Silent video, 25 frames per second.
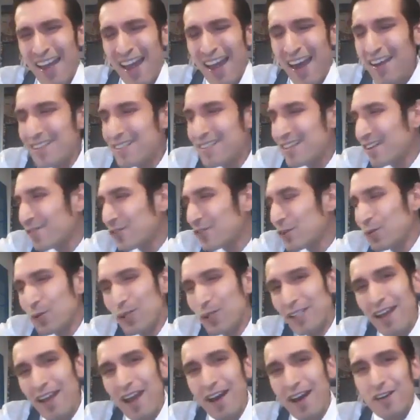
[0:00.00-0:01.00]
as
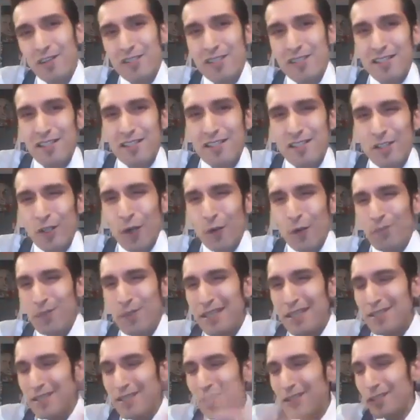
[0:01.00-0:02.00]
everyone else is,
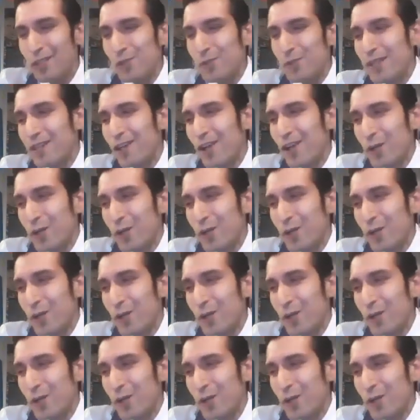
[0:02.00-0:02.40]
busy doing